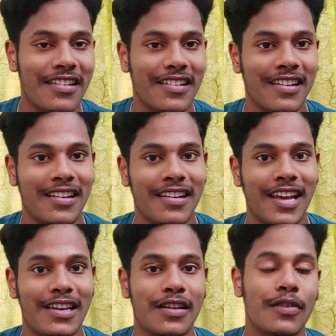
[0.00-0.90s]

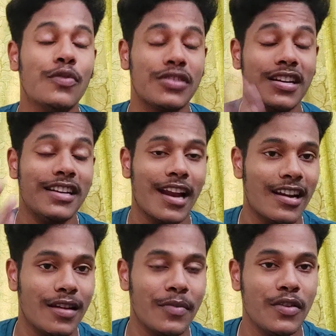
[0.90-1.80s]
who studied
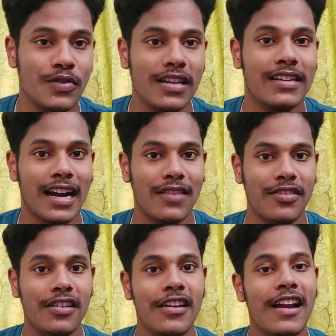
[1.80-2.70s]
anatomy using a
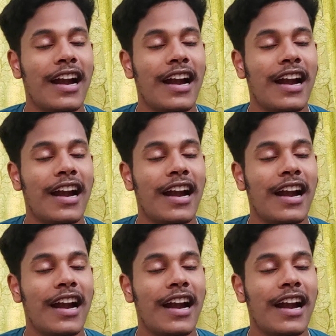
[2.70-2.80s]
cadaver,